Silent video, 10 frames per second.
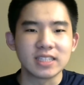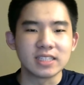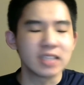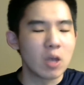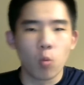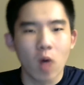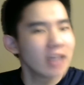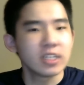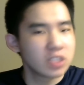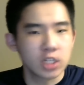this, and
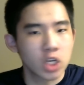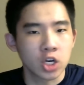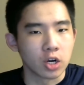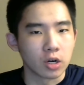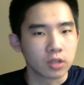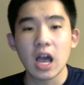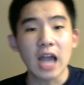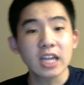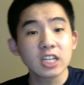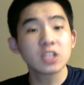why does it occur?
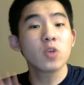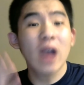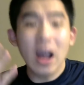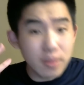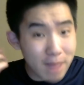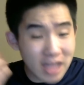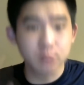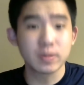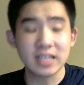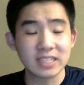I'm going to tell you how the
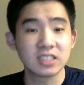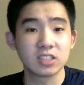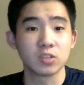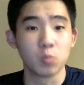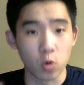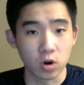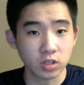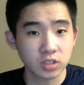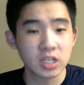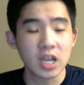matchmaking system
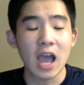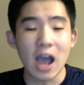works,